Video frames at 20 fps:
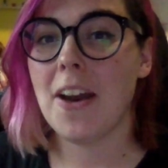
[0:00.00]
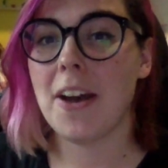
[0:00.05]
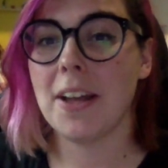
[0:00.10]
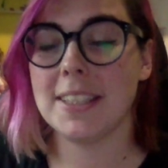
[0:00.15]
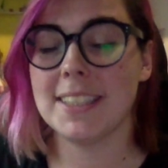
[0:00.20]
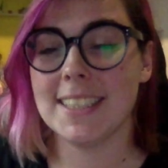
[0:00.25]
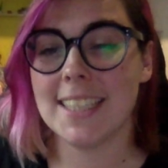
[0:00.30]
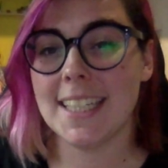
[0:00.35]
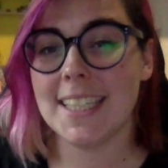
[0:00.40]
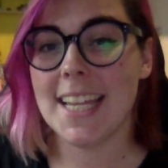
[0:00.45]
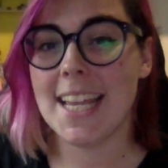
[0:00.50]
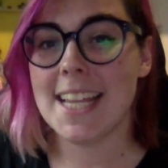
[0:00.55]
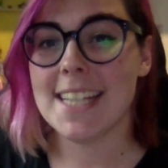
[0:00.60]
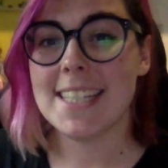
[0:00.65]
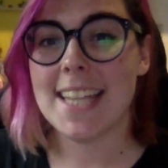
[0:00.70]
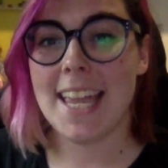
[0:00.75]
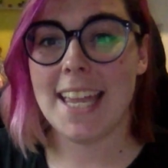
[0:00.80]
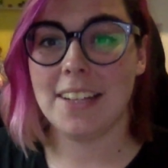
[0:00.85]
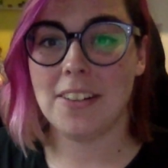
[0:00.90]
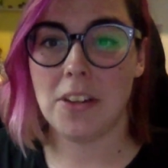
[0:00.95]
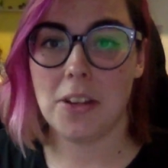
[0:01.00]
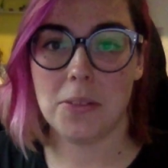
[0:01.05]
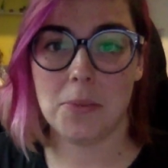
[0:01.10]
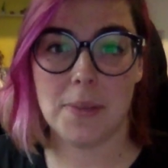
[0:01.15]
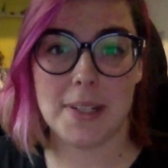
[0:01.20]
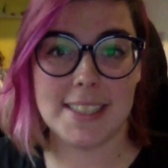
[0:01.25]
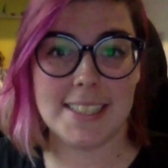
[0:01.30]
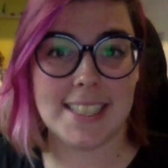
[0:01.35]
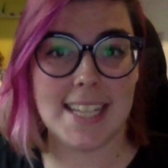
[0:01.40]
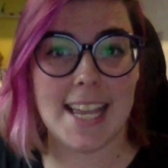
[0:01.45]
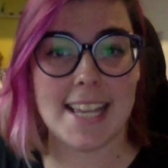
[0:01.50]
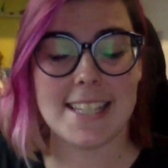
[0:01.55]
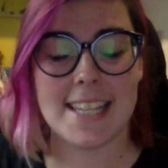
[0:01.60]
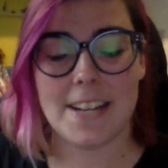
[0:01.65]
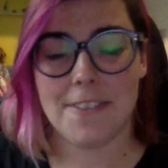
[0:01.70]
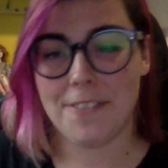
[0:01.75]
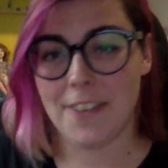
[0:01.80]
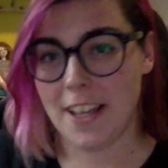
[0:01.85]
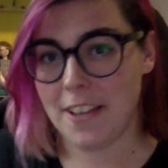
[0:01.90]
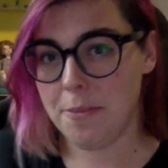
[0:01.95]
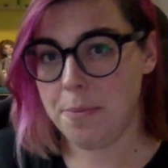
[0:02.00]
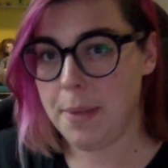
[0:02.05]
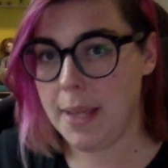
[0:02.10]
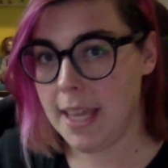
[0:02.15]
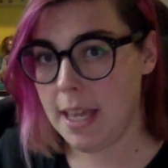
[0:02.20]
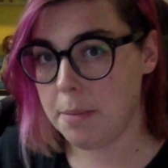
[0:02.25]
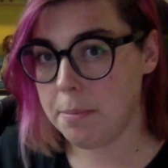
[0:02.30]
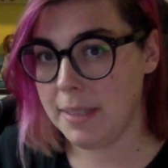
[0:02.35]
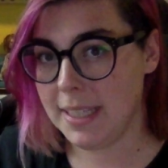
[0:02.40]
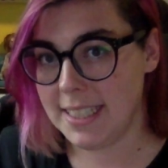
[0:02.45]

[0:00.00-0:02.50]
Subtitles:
on Sundays and on Wednesdays at 5 p.m.